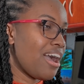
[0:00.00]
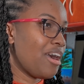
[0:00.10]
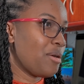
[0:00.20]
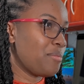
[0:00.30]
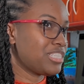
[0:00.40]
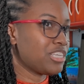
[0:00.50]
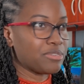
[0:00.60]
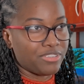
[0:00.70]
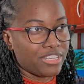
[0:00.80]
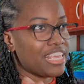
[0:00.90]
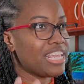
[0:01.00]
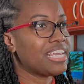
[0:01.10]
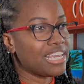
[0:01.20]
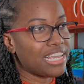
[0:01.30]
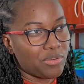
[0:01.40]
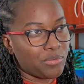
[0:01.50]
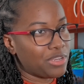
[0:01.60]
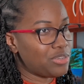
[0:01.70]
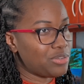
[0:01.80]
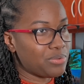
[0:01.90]
in terms of your thinking and
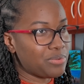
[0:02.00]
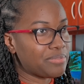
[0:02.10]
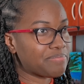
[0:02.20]
what you do.